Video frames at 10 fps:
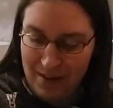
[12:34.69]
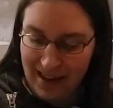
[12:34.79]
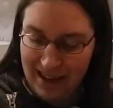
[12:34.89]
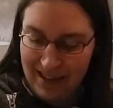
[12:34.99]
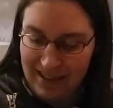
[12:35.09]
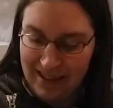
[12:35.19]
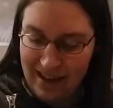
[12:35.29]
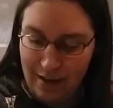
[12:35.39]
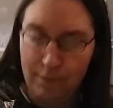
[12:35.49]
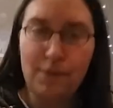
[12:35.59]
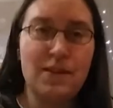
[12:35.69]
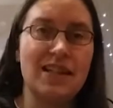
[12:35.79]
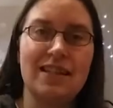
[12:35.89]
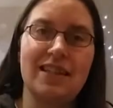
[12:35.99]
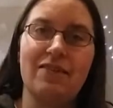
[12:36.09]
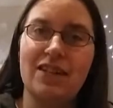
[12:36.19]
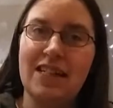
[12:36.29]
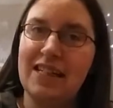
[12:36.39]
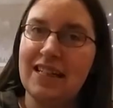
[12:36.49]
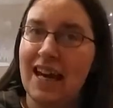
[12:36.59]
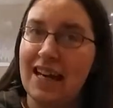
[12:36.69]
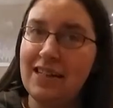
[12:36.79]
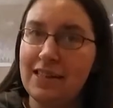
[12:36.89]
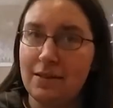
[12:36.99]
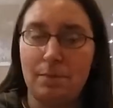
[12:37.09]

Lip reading: is 15 to 17 days